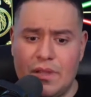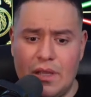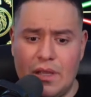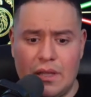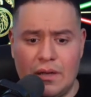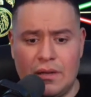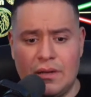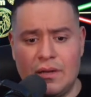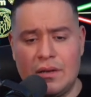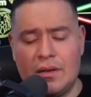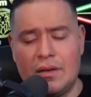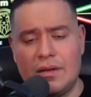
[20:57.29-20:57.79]

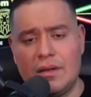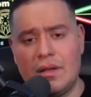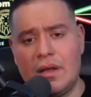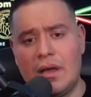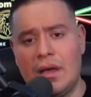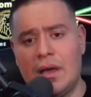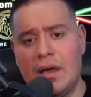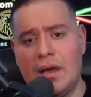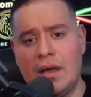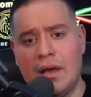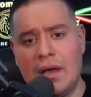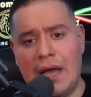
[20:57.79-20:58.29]
and
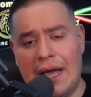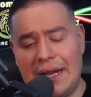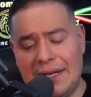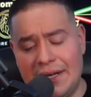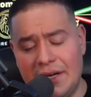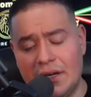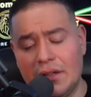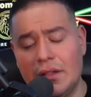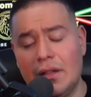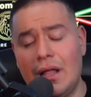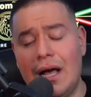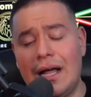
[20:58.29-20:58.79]
uh, I did
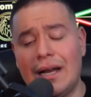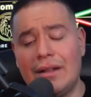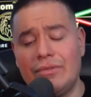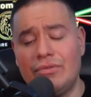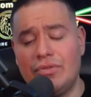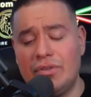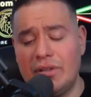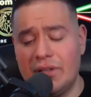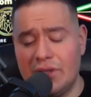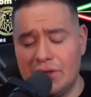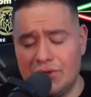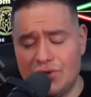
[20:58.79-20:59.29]
a lot of due
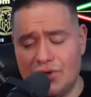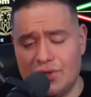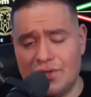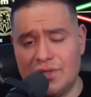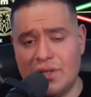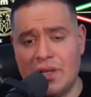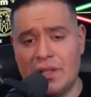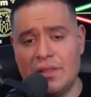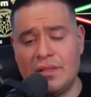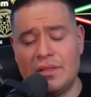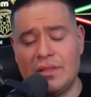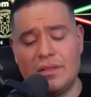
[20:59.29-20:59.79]
diligence
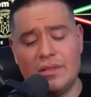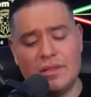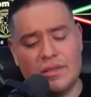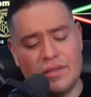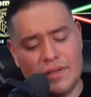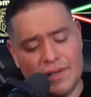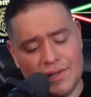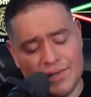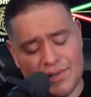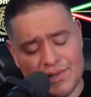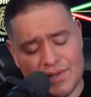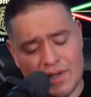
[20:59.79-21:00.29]
on
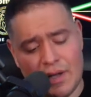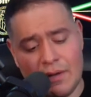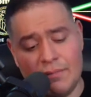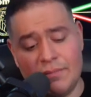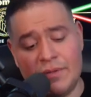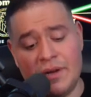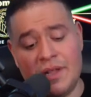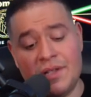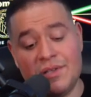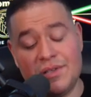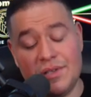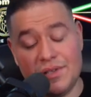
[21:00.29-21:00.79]
these companies.